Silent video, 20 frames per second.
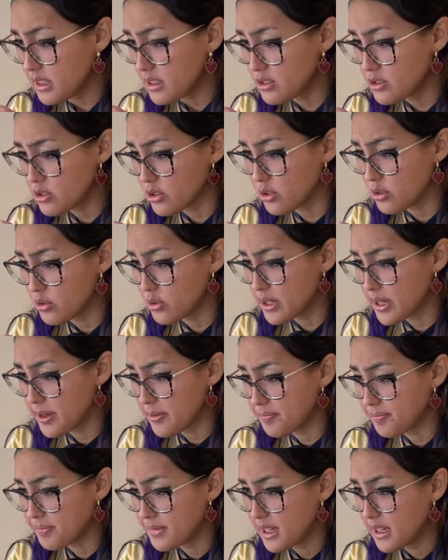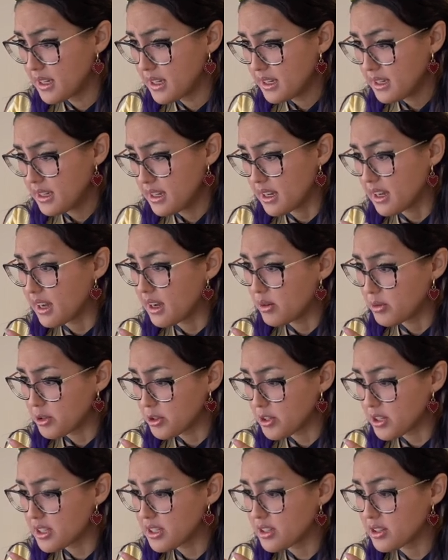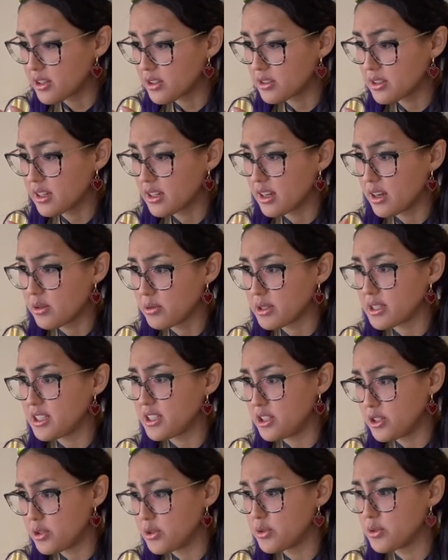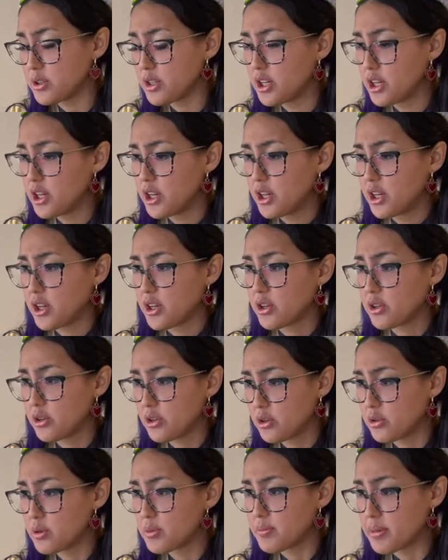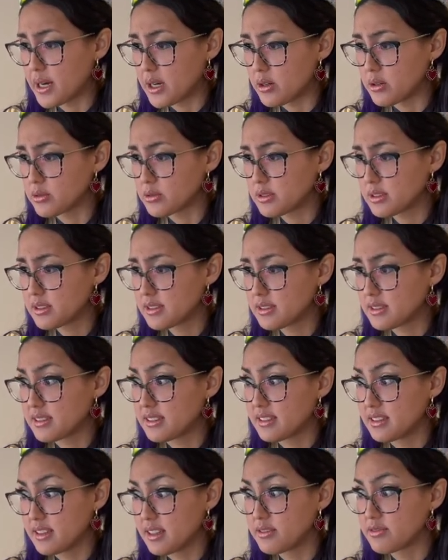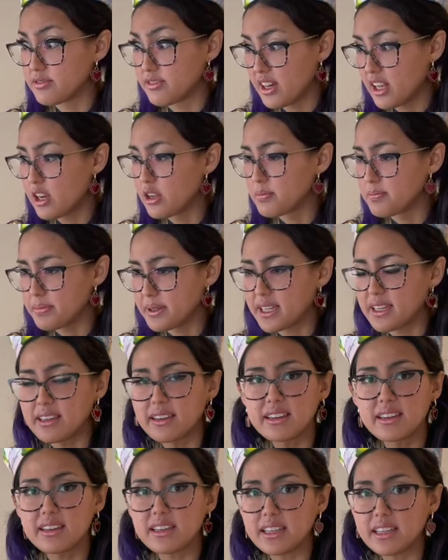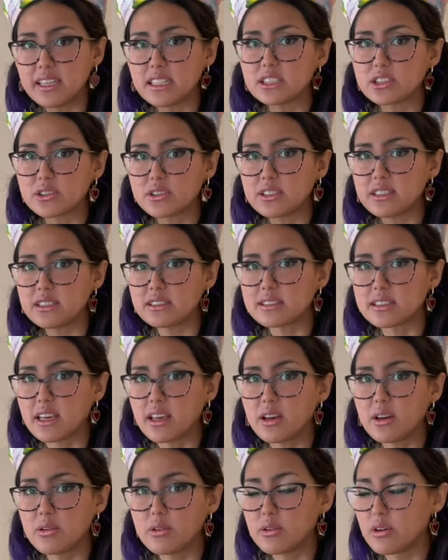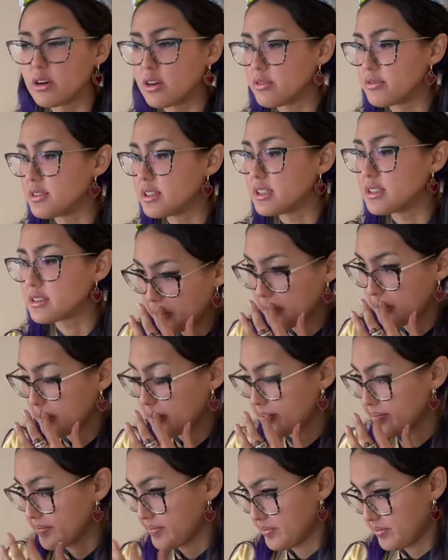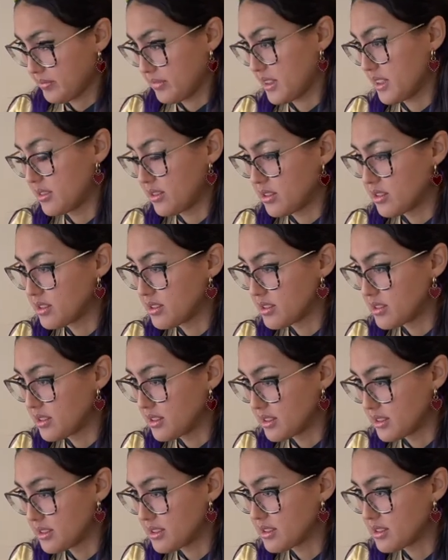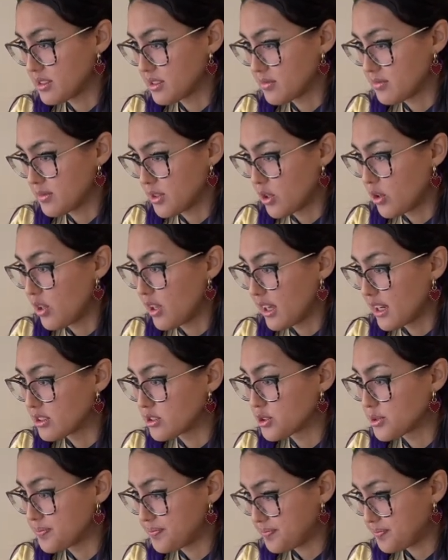So um, yeah, how it can how can you go about developing each detail of this of this like this collage?